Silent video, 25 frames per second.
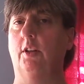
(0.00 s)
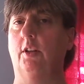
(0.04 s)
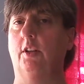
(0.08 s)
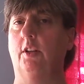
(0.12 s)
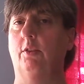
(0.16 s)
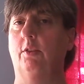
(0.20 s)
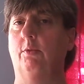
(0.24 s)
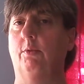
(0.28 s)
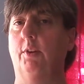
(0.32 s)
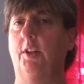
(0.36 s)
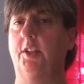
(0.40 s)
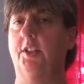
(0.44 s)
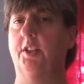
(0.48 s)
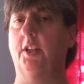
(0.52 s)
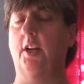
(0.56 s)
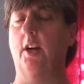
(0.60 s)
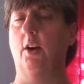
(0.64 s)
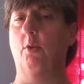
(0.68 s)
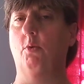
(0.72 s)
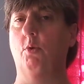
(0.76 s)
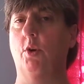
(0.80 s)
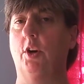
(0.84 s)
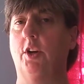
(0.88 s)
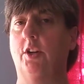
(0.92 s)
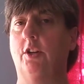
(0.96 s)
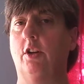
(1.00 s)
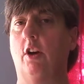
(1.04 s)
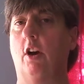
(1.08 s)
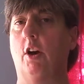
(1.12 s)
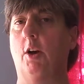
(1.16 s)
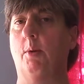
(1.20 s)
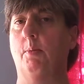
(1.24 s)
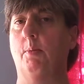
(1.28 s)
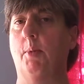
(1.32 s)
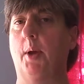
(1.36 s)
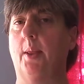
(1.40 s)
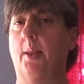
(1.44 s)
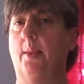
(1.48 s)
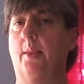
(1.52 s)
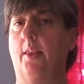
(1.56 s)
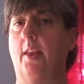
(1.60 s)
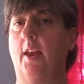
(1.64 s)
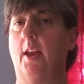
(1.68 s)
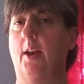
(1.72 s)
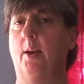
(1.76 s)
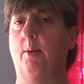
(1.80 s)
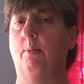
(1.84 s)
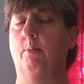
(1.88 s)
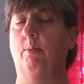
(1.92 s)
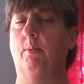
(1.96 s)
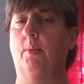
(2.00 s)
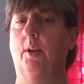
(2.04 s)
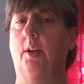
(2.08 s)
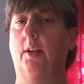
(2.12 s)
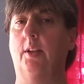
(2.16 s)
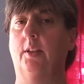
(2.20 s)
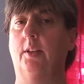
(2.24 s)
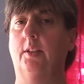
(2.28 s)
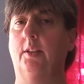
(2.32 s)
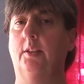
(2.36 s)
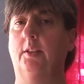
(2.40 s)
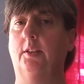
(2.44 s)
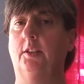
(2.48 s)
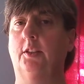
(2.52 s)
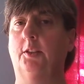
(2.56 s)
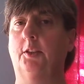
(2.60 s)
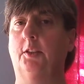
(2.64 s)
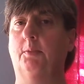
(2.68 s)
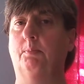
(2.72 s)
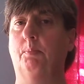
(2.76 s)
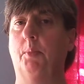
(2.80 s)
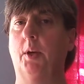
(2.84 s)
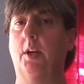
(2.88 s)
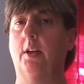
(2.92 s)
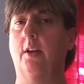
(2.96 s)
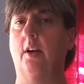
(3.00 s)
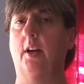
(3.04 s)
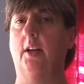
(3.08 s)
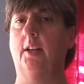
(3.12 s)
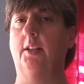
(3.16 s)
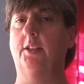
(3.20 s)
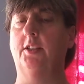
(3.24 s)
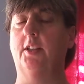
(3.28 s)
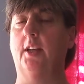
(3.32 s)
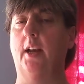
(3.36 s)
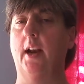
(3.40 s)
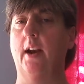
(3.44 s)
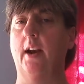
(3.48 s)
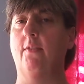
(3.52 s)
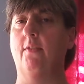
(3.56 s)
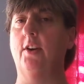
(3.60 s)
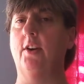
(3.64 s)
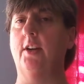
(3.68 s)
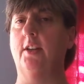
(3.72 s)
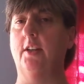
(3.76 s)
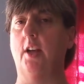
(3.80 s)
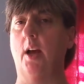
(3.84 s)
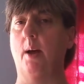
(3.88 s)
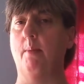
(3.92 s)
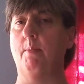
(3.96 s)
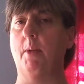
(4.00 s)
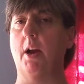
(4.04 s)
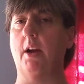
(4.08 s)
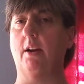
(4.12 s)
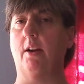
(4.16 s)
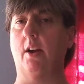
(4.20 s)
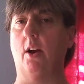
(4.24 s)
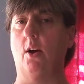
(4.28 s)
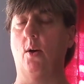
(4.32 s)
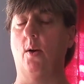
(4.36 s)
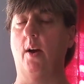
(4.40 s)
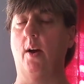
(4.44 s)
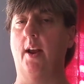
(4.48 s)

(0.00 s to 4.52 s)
And the reason I want to talk about them is because every time I go,